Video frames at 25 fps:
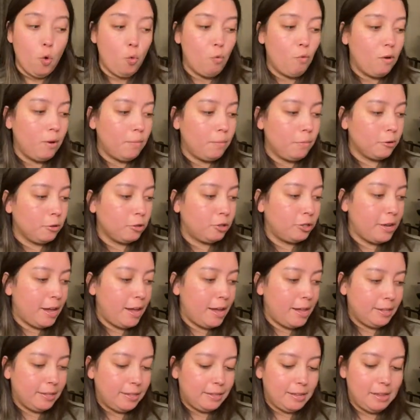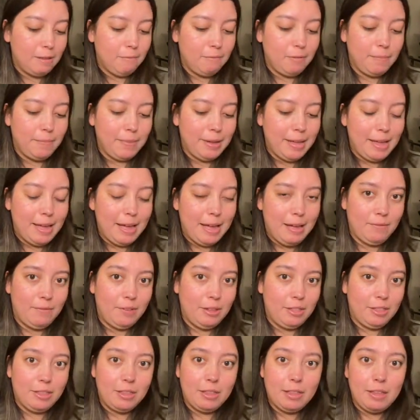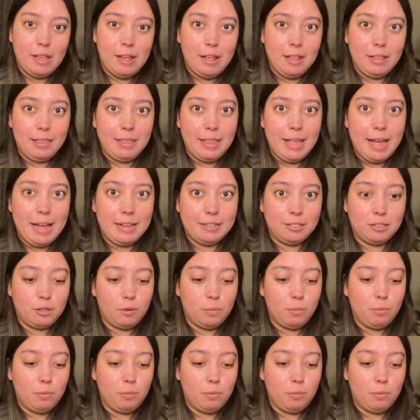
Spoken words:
1 more chance, and we might have a last